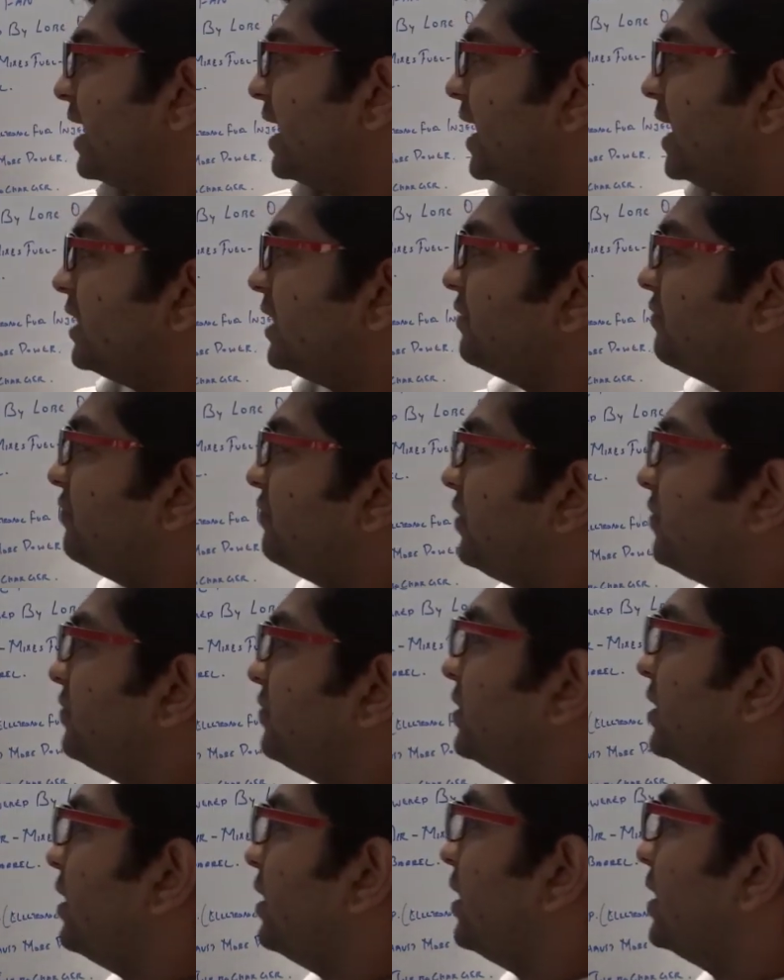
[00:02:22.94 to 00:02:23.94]
And the
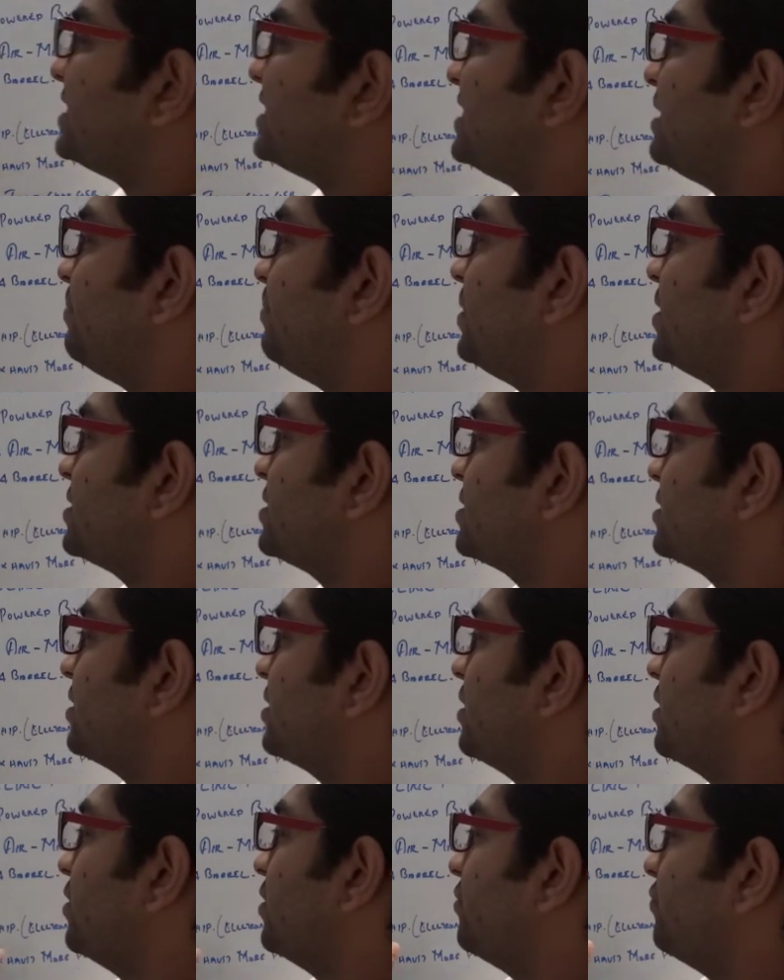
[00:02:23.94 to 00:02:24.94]
fifth uh, tip is
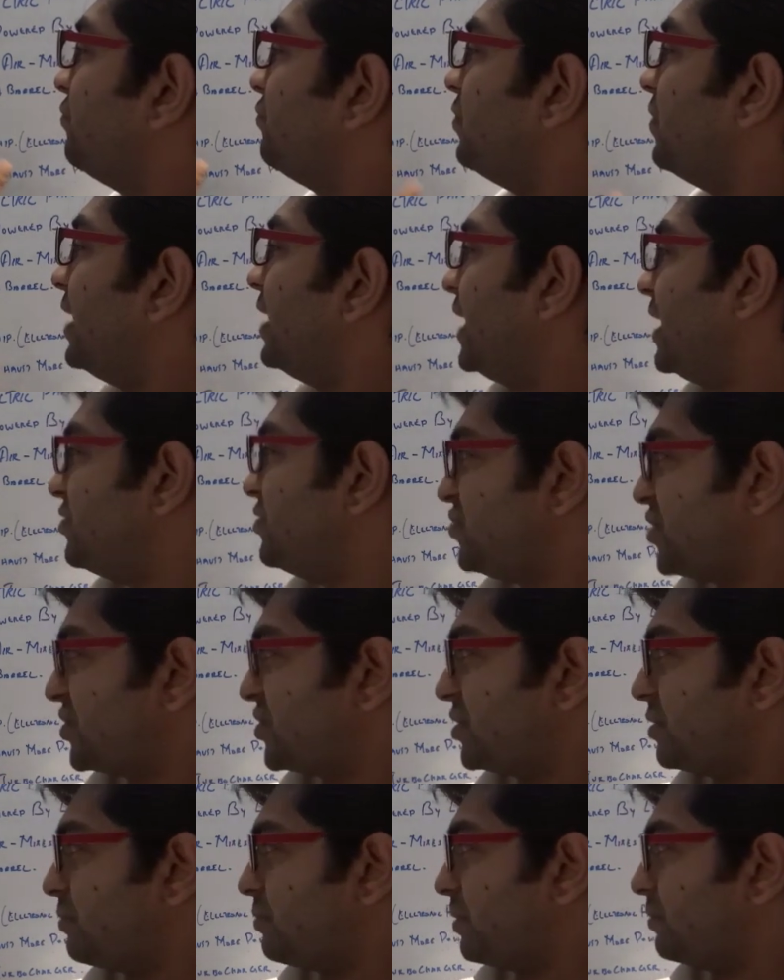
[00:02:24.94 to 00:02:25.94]
fuel
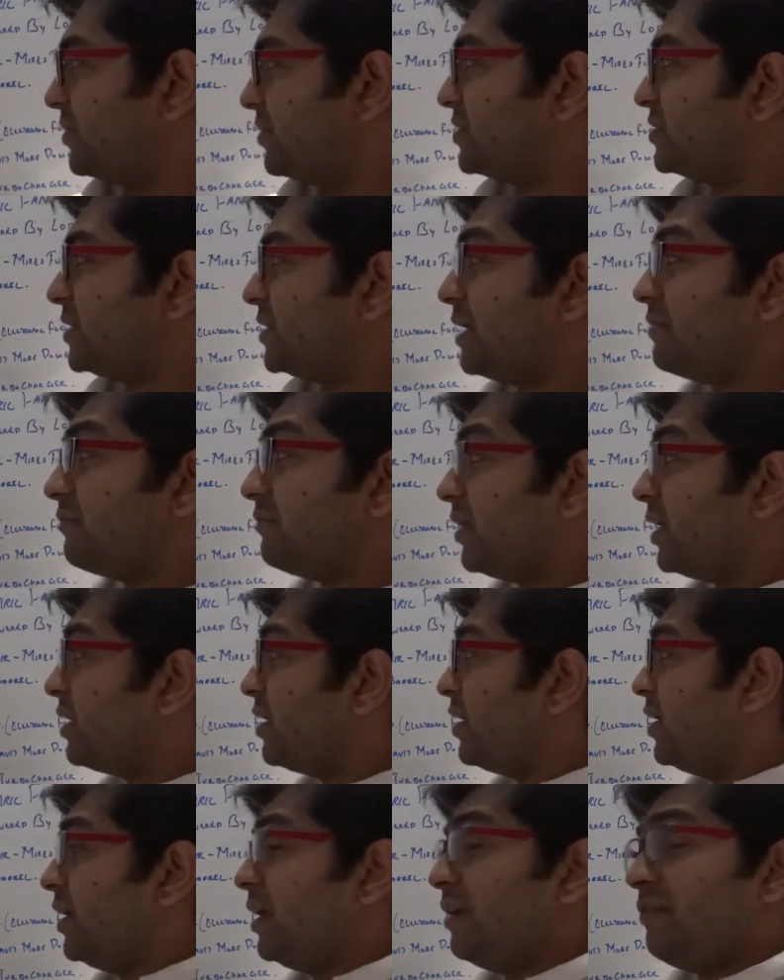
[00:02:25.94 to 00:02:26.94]
injection pump. The same way,
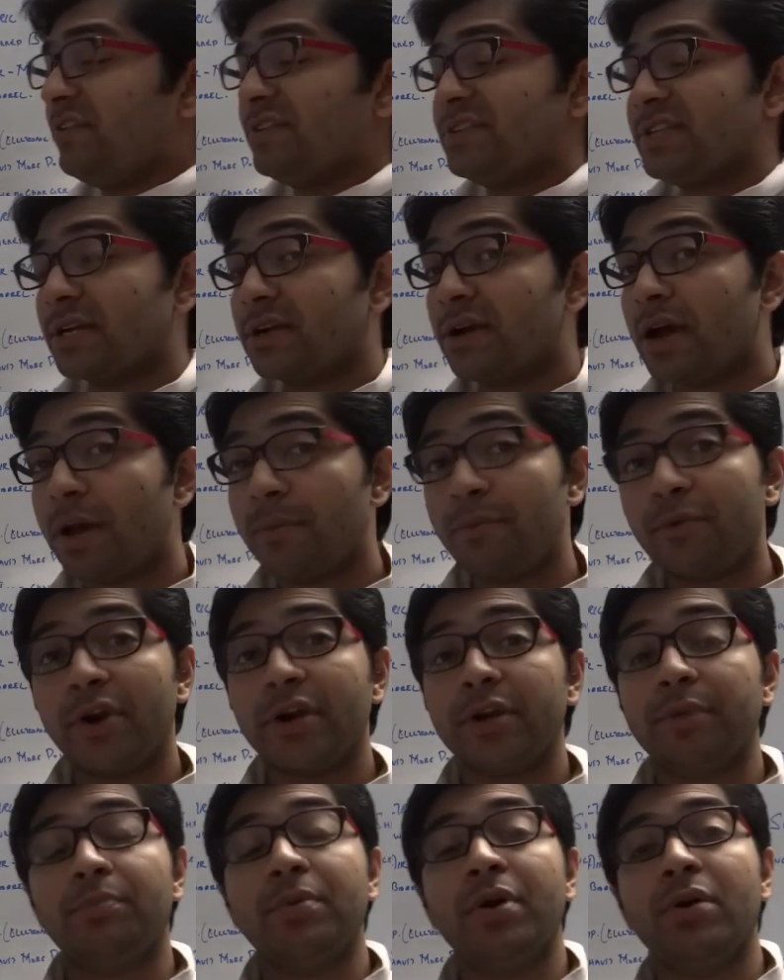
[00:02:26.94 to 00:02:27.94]
if it's a
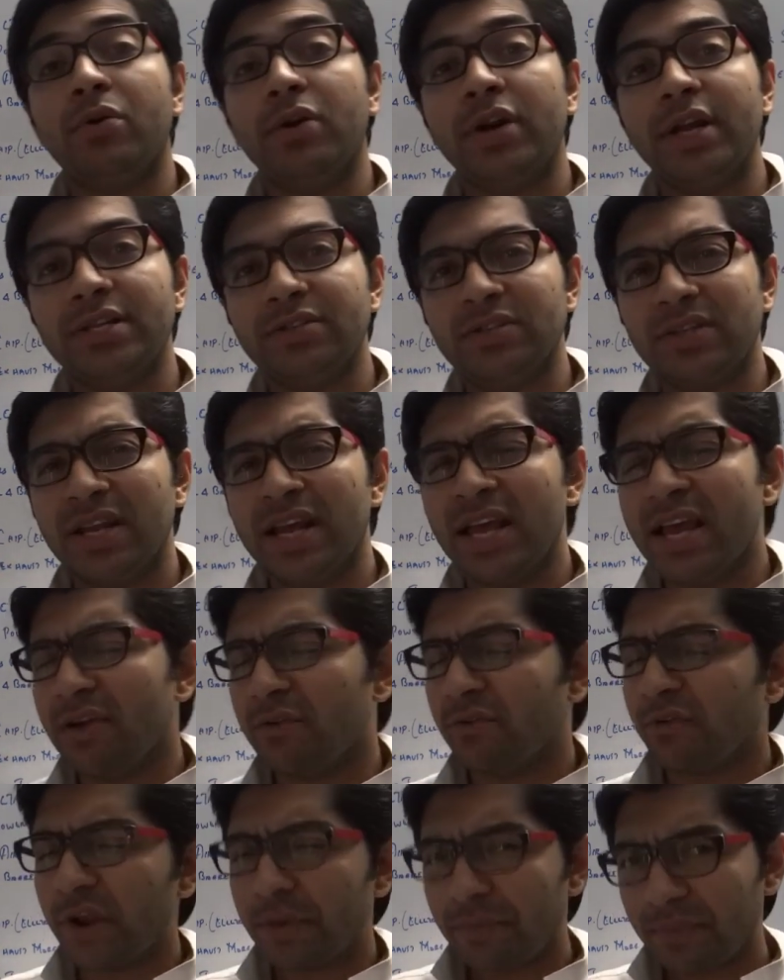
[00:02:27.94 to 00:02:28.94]
carburetor powered engine,
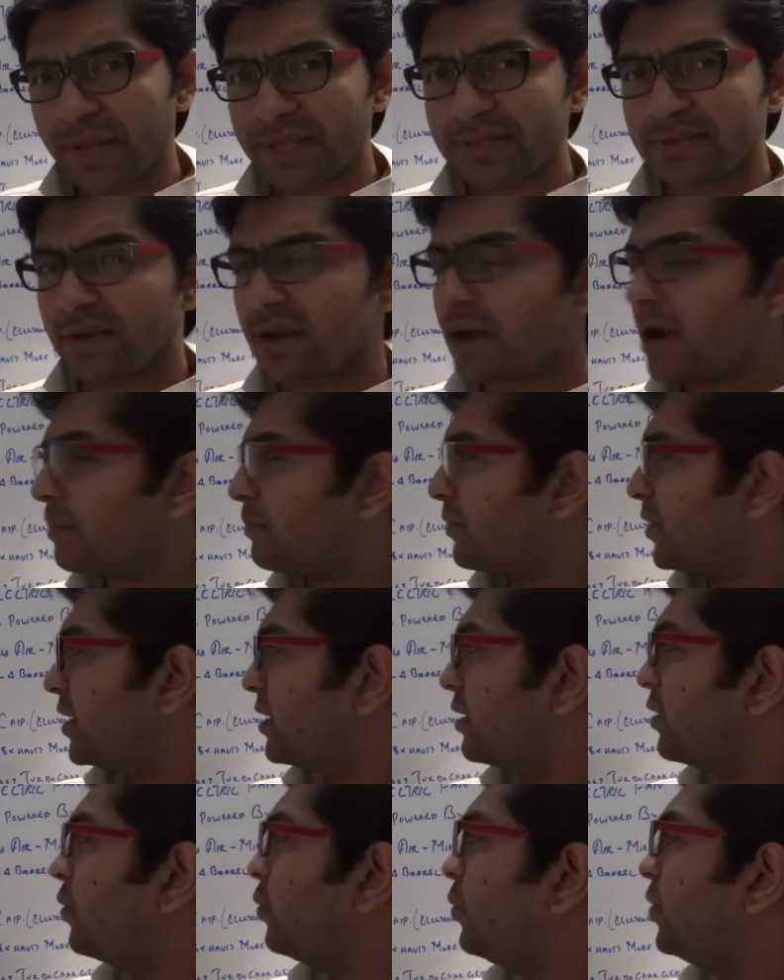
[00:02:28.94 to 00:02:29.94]
replace the
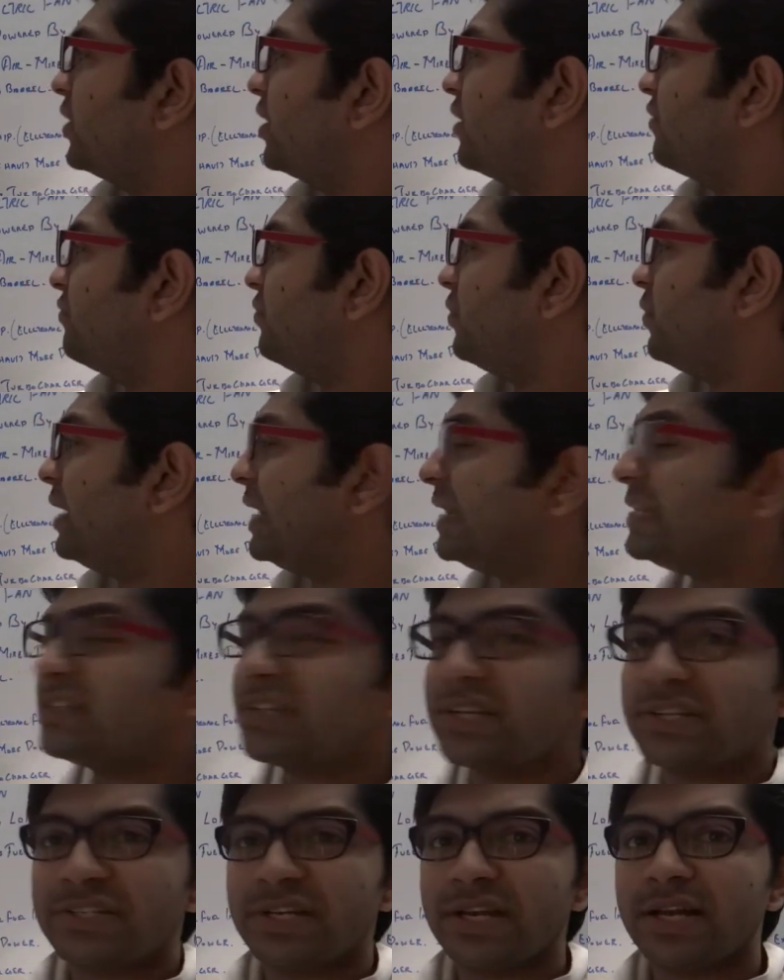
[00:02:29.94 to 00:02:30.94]
carburetor with a fuel
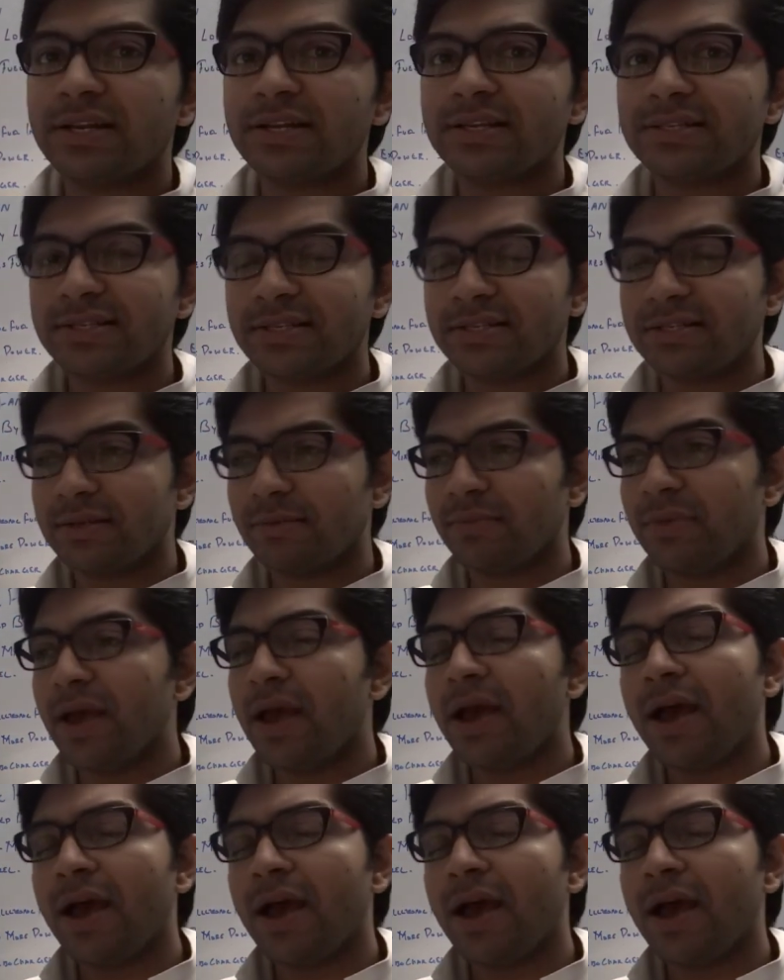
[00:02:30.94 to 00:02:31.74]
injection system.